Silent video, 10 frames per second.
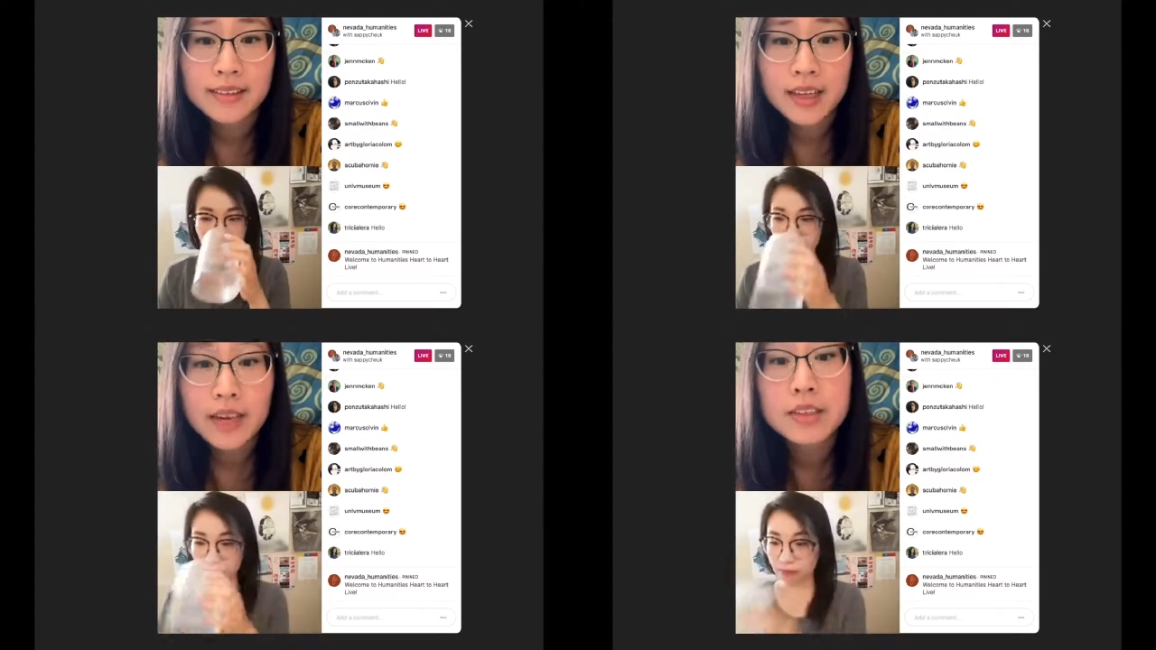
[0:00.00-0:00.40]

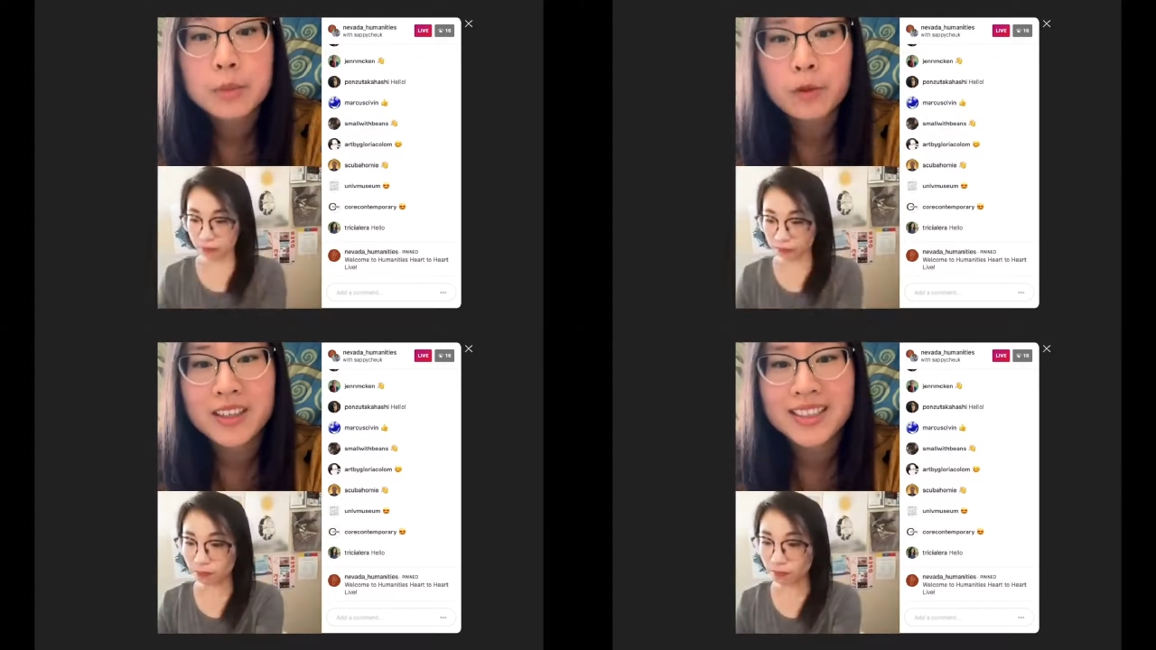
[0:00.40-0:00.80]
Speaker 1: I was
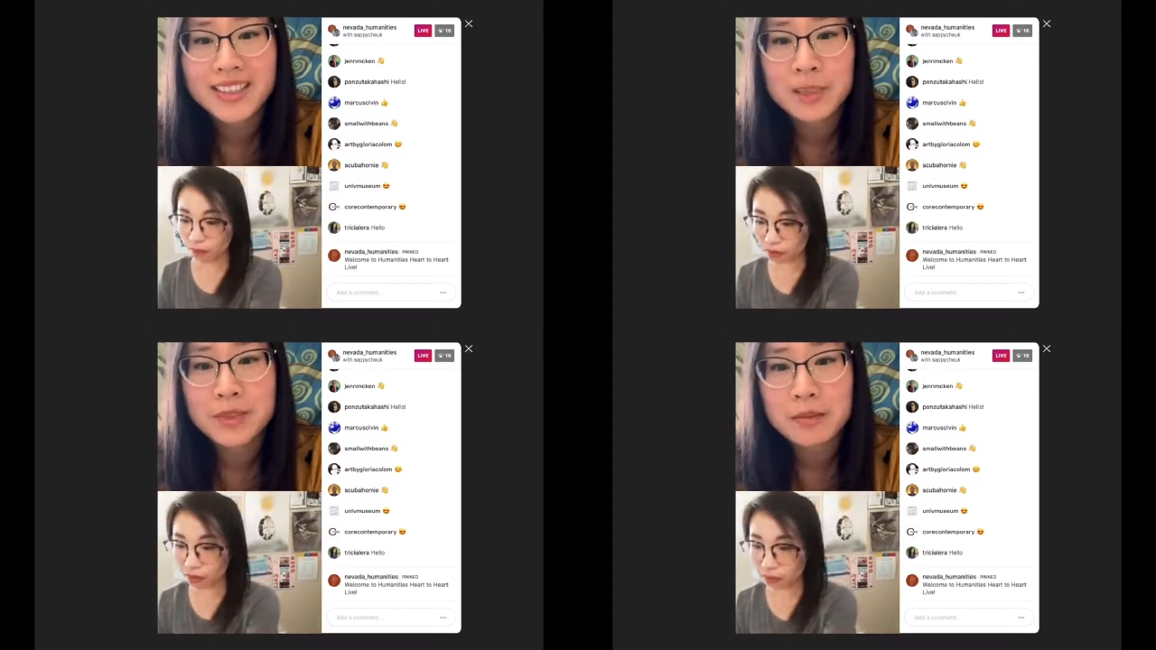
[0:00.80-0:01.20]
born in
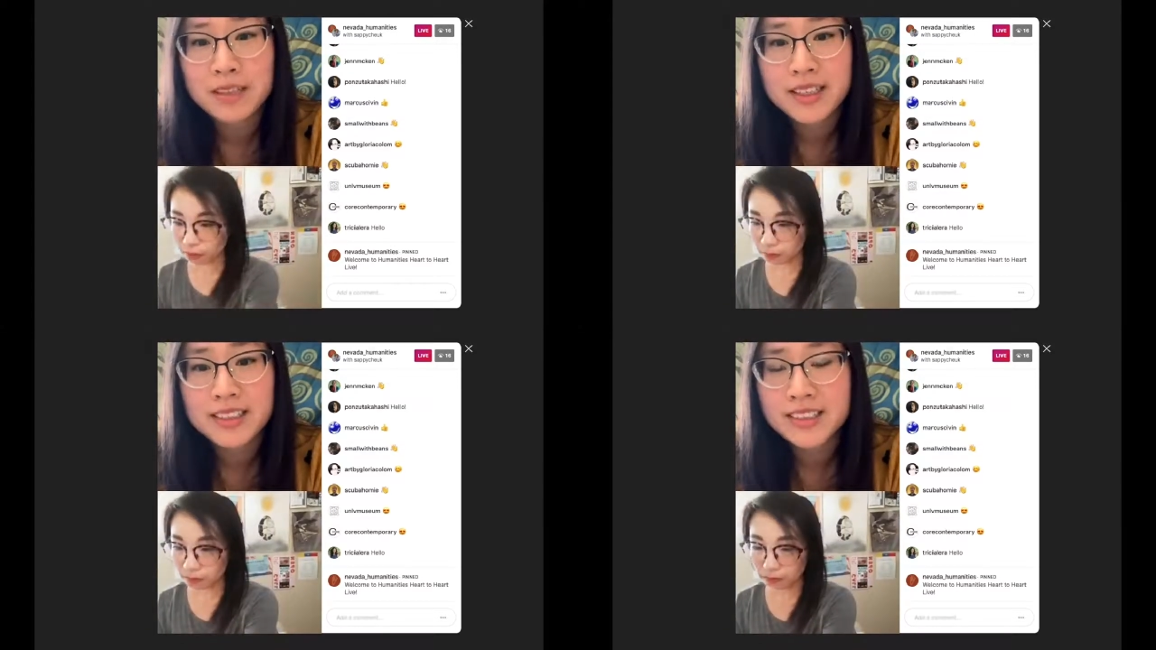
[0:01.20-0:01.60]
the
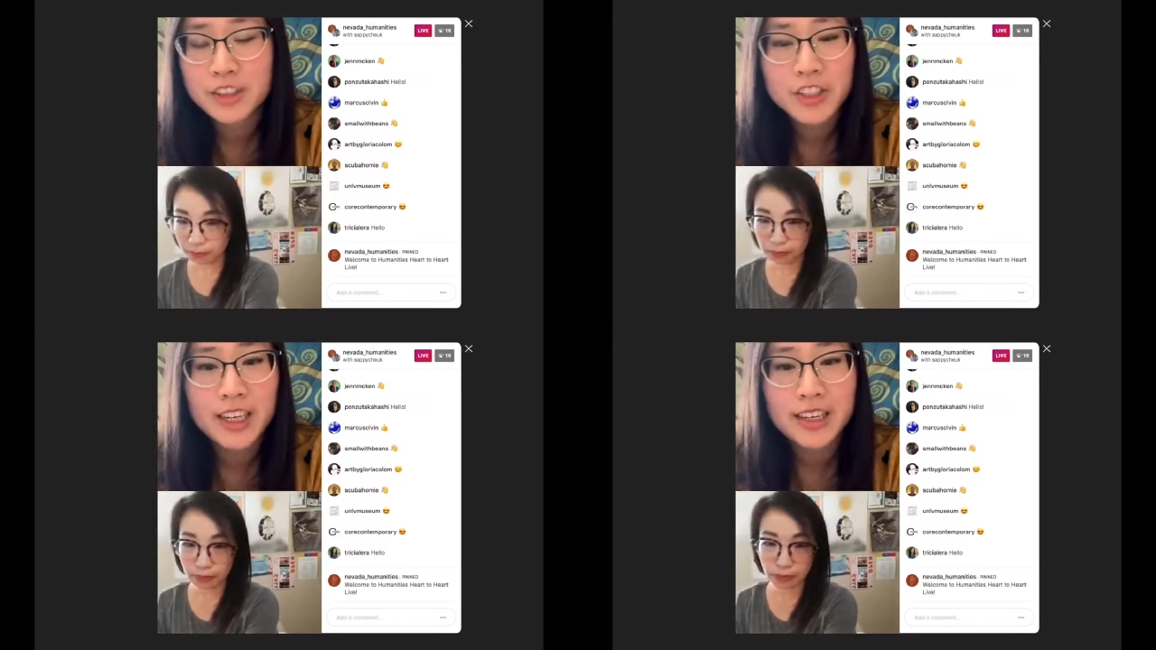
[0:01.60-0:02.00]
Midwest near
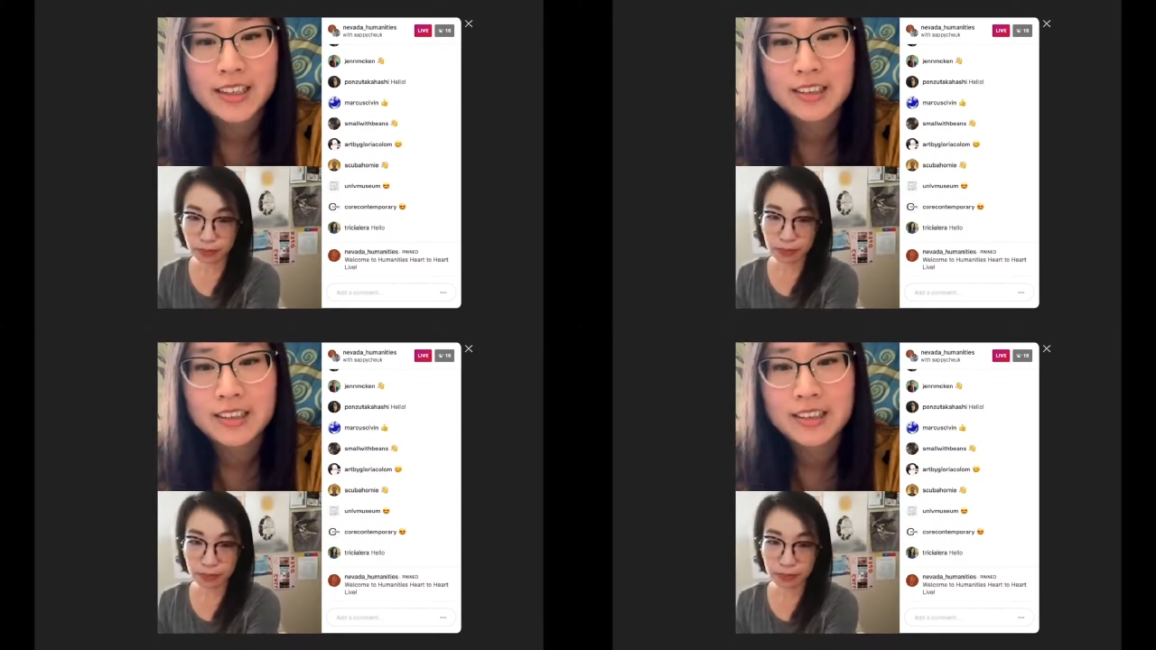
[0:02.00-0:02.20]
Chicago,